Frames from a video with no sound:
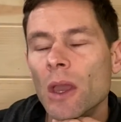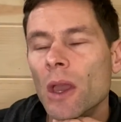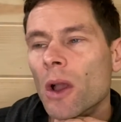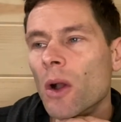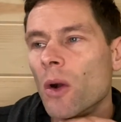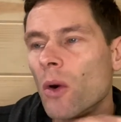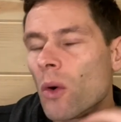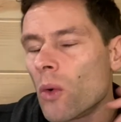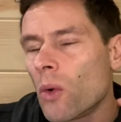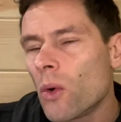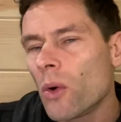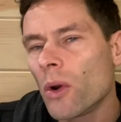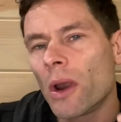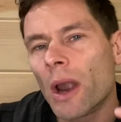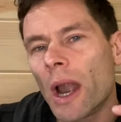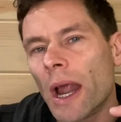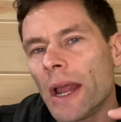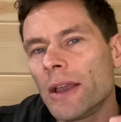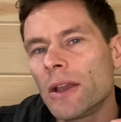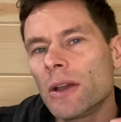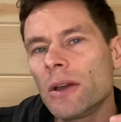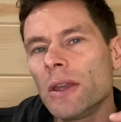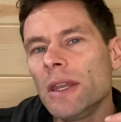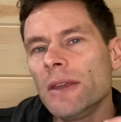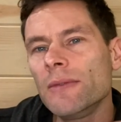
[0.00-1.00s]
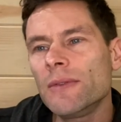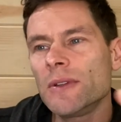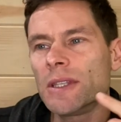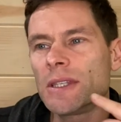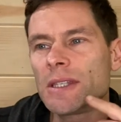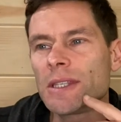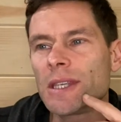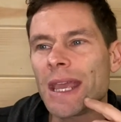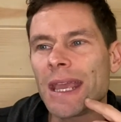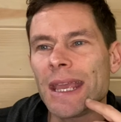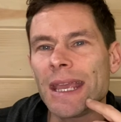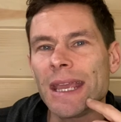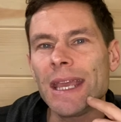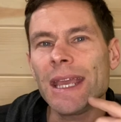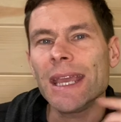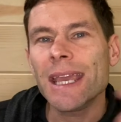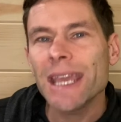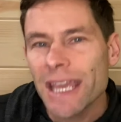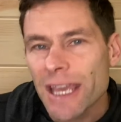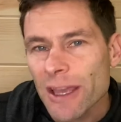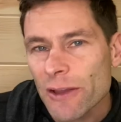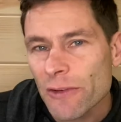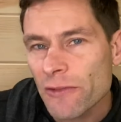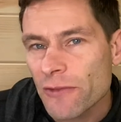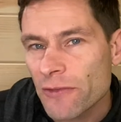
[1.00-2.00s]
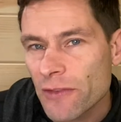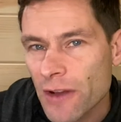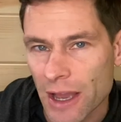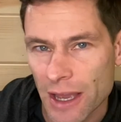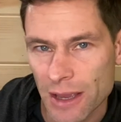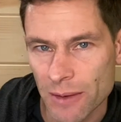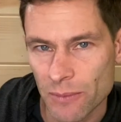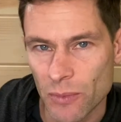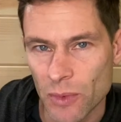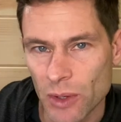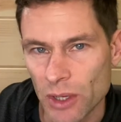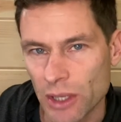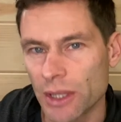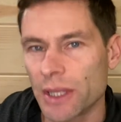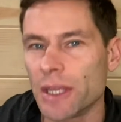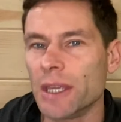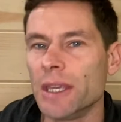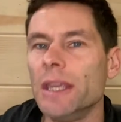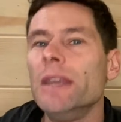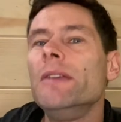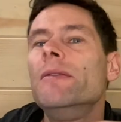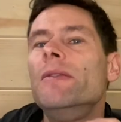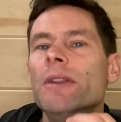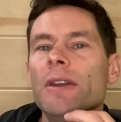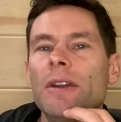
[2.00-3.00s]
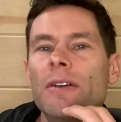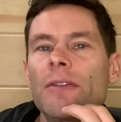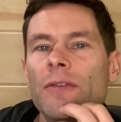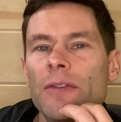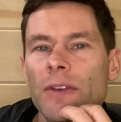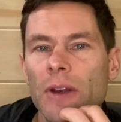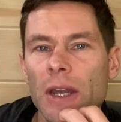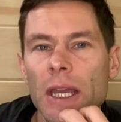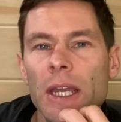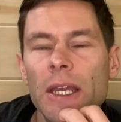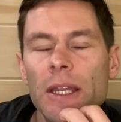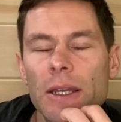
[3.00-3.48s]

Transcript: Or I could even say, if I'm really even afraid.